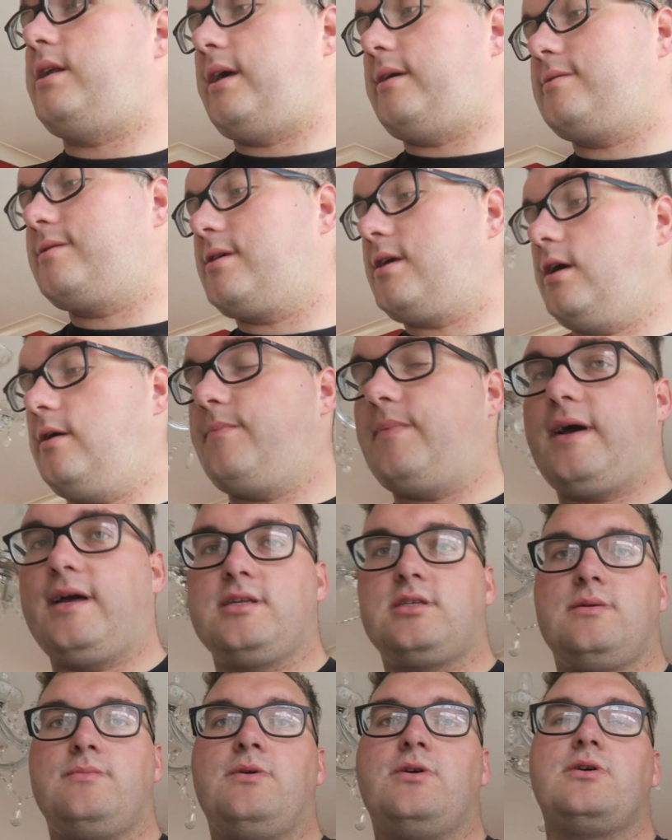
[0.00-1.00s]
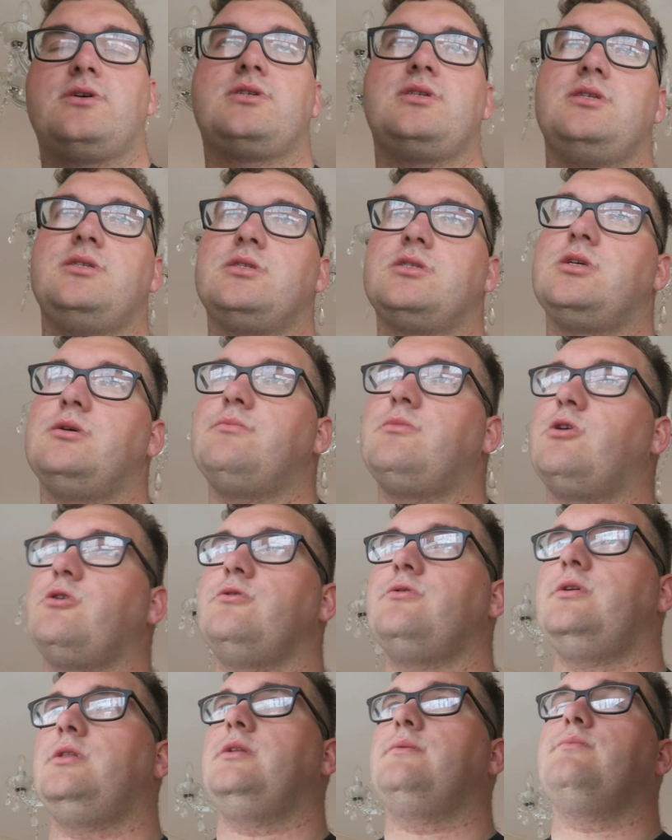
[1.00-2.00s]
gonna have to go back to Morrison's
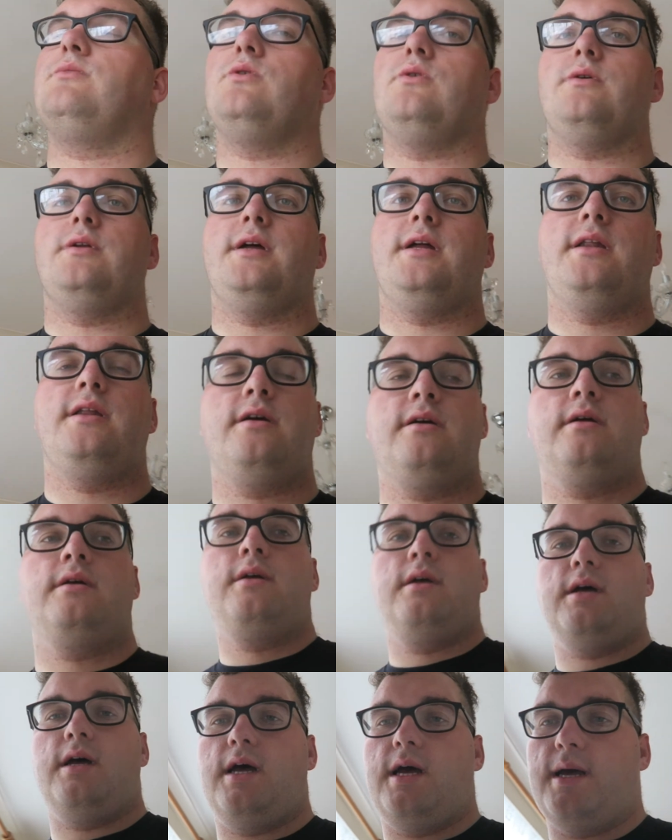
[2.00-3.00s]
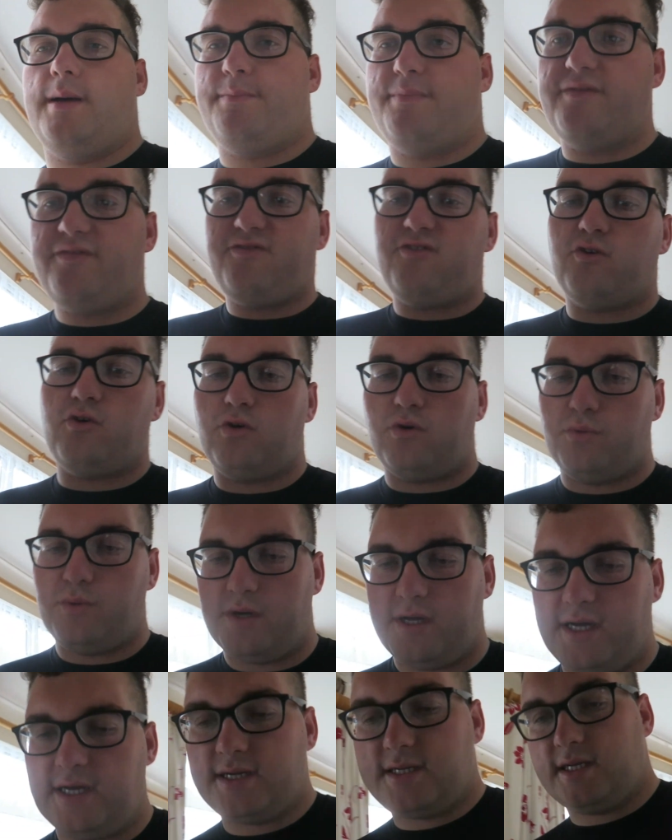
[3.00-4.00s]
tomorrow in the morning before
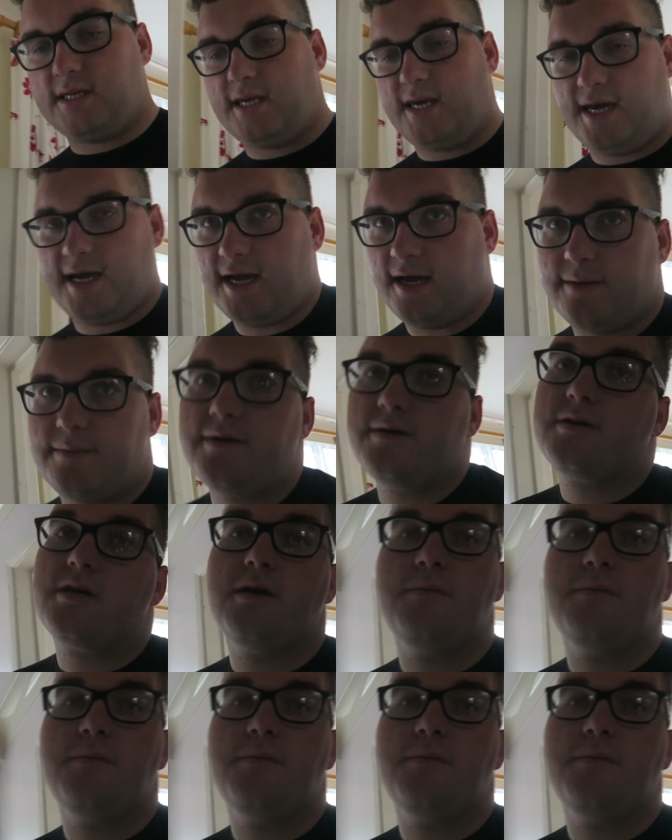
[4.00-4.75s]
work to get it. I'm a